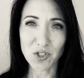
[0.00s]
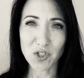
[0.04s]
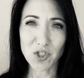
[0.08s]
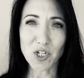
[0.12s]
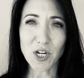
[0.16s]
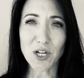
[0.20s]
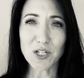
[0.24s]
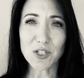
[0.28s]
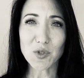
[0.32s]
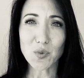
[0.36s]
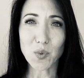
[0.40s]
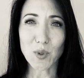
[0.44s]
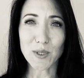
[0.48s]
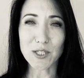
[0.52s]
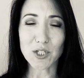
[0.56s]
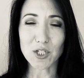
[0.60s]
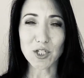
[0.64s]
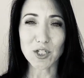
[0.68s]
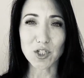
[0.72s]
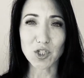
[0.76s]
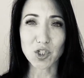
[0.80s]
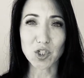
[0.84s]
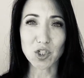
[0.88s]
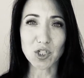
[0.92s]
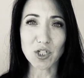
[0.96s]
just want
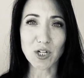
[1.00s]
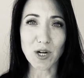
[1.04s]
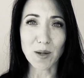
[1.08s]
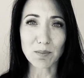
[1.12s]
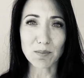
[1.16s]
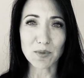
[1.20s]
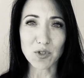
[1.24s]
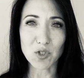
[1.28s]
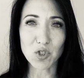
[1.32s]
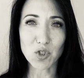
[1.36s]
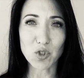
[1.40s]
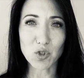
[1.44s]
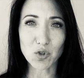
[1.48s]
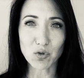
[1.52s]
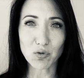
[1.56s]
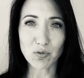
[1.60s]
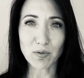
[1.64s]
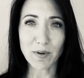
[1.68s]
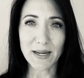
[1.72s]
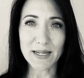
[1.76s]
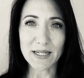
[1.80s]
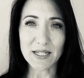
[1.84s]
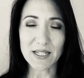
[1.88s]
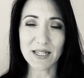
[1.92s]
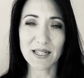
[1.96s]
to jump
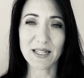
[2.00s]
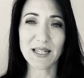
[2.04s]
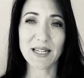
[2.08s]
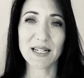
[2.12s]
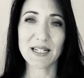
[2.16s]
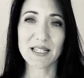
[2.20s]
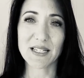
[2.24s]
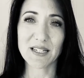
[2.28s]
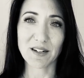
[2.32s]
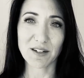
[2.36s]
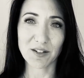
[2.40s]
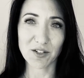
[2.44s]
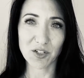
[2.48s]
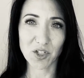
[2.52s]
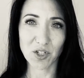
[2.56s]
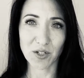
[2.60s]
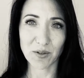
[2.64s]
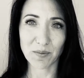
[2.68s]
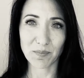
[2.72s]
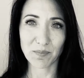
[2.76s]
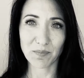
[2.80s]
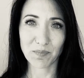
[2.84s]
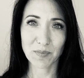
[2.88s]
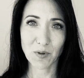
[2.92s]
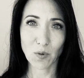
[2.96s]
straight to the
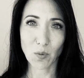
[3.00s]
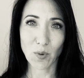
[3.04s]
induction.